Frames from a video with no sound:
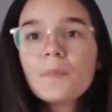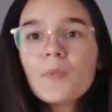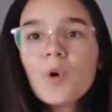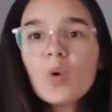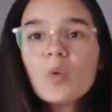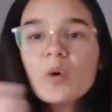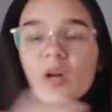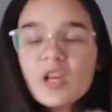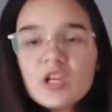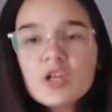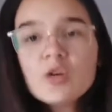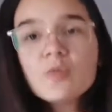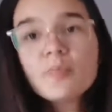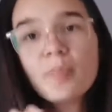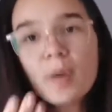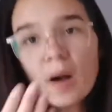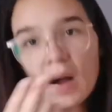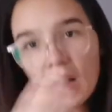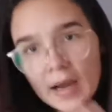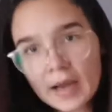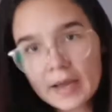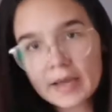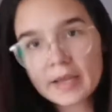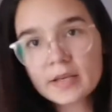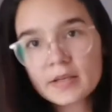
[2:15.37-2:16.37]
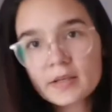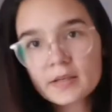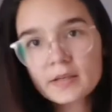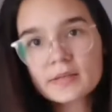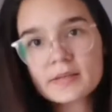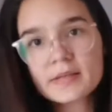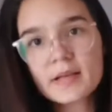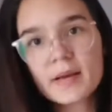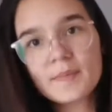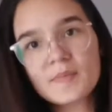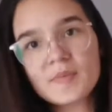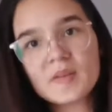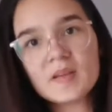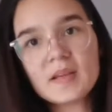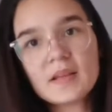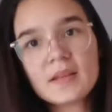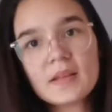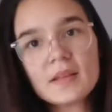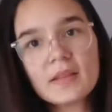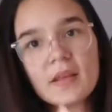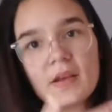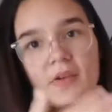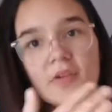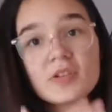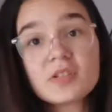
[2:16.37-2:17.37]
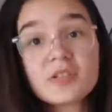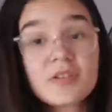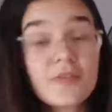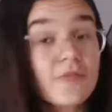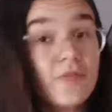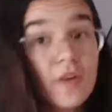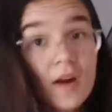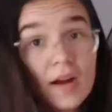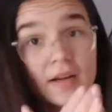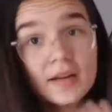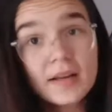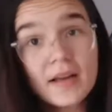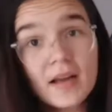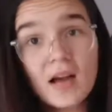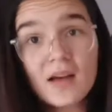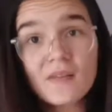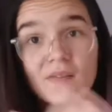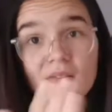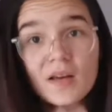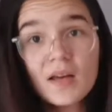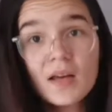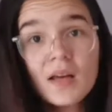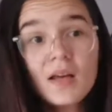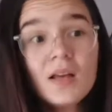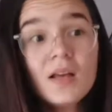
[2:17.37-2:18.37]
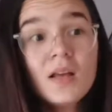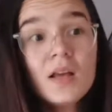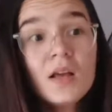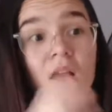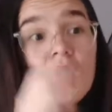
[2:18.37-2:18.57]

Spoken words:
when you bind something, there is a front cover.